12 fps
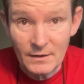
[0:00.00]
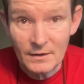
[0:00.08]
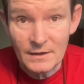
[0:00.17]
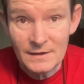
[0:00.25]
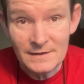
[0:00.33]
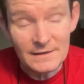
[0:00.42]

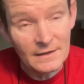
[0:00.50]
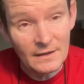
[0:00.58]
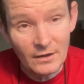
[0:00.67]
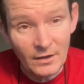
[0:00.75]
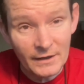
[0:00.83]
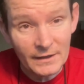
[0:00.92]
consider
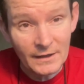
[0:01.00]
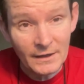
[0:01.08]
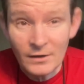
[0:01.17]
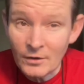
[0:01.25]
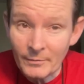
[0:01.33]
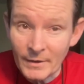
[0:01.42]
liking,
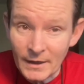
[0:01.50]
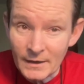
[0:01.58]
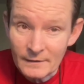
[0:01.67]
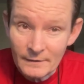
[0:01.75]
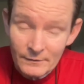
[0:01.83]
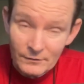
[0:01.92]
commenting,
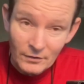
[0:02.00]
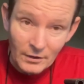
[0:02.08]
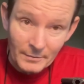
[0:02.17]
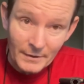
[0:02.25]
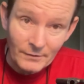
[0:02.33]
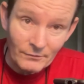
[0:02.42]

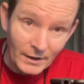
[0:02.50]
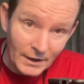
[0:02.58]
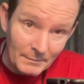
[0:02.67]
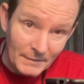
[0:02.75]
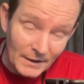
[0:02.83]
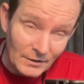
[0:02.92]
subscribing, ringing the
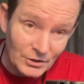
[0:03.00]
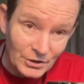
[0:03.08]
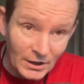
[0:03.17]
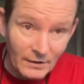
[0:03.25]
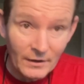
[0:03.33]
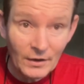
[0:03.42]
bell,
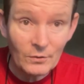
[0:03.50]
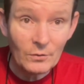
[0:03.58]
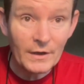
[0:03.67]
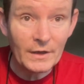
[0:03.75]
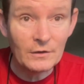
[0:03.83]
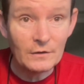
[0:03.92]
sharing, and all
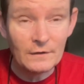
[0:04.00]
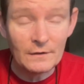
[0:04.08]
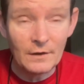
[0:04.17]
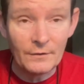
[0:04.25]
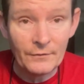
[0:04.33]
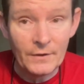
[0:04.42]
that good
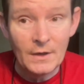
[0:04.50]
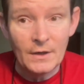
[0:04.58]
stuff.